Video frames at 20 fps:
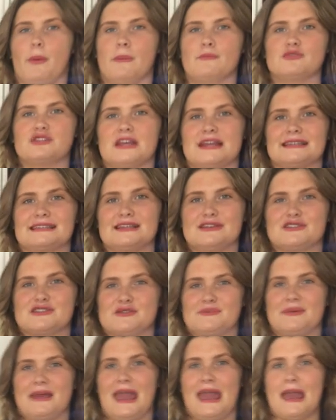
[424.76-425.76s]
bum cheeks. It
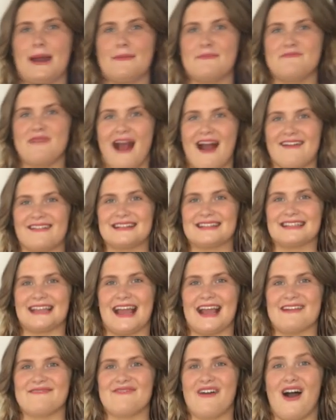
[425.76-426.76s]
used to be
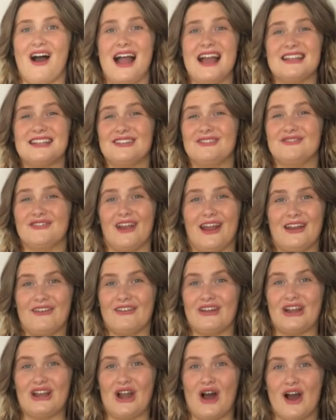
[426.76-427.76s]
embarrassing, but I actually
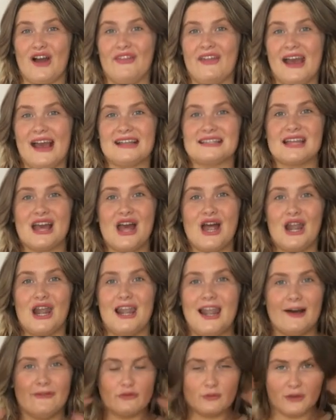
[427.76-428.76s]
really, really like this.
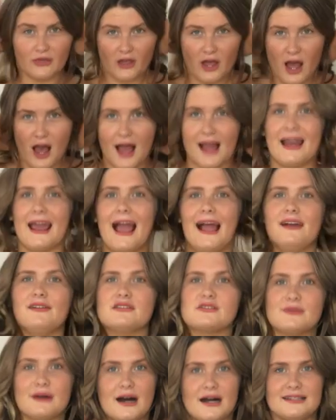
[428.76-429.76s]
Love it with curly
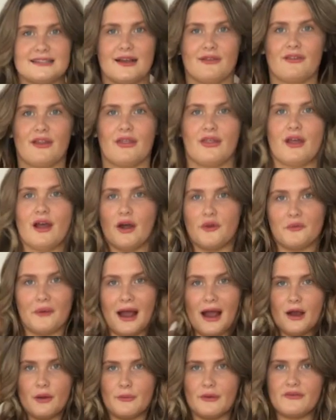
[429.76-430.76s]
hair as well. I definitely think I'd
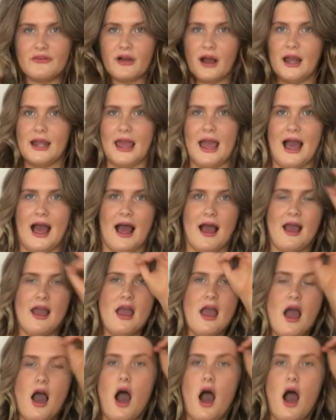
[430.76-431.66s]
wear it with curly hair.